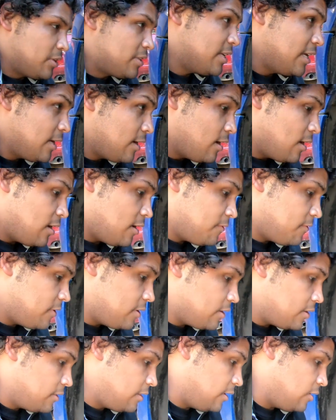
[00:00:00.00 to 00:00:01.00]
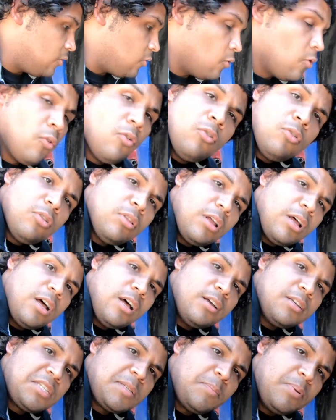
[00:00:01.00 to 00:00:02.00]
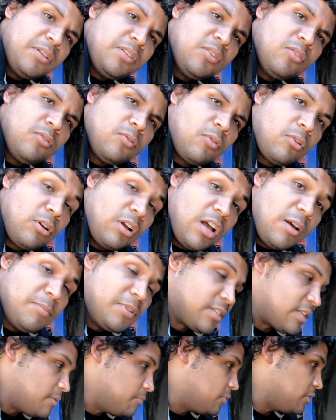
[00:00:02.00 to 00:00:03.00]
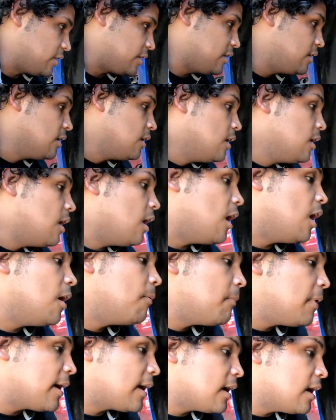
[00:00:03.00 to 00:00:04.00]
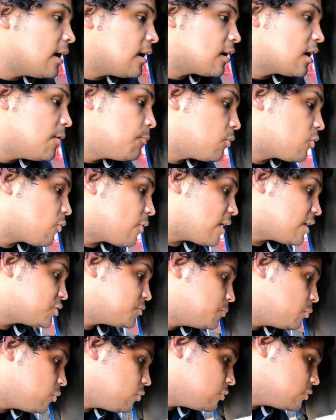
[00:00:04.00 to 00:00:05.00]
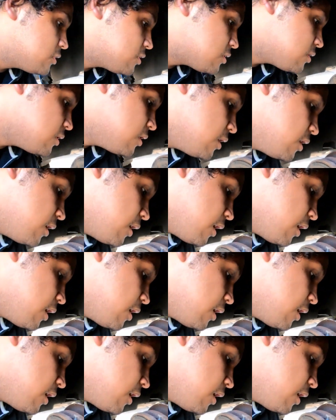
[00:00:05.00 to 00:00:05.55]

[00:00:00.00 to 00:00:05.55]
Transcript: to take off the whole uh, spindle or hub assembly, um, I got a couple crash bolts,